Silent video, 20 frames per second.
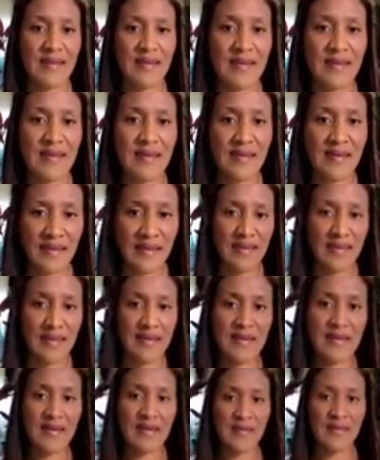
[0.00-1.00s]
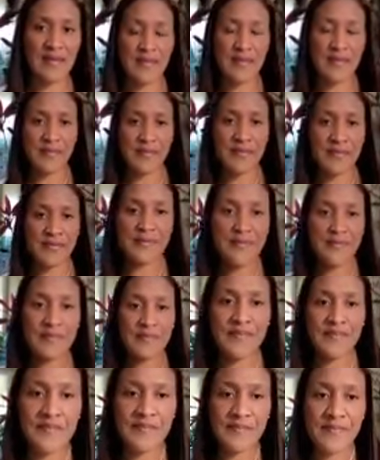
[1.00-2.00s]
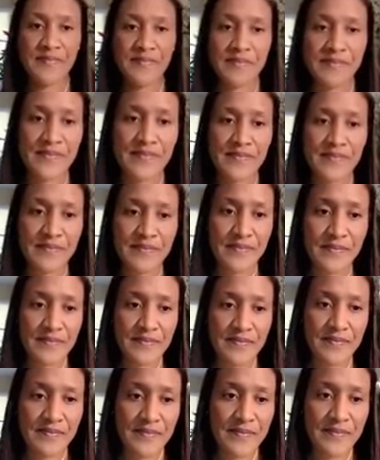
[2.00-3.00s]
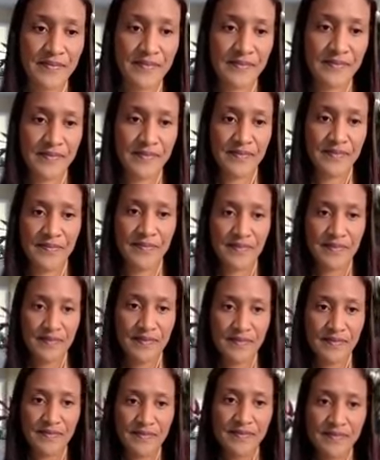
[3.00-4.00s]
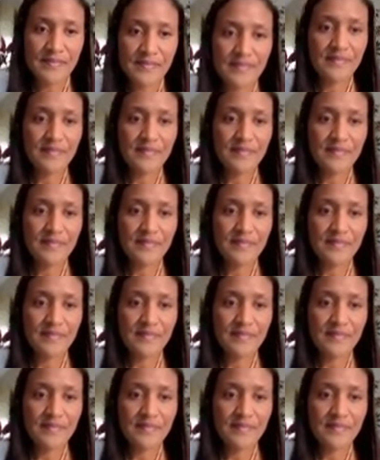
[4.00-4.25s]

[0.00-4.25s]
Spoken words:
(silent)